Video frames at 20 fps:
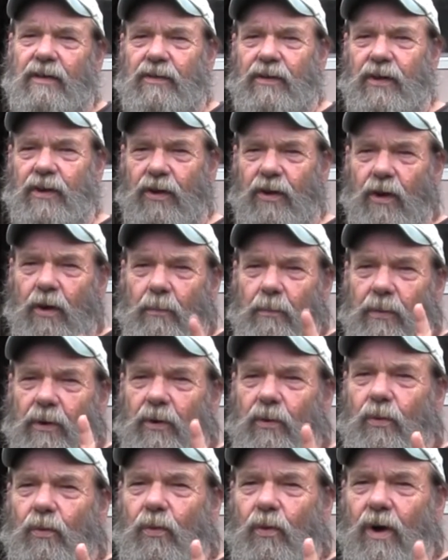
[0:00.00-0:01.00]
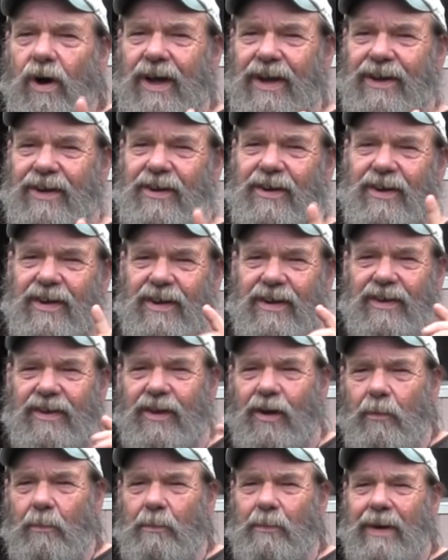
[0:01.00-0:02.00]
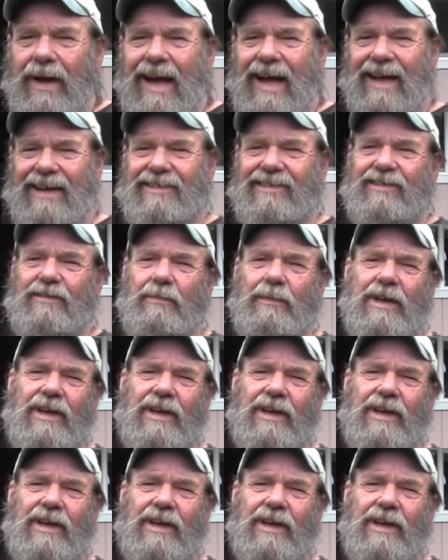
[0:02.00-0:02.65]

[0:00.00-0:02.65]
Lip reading: The number one, the best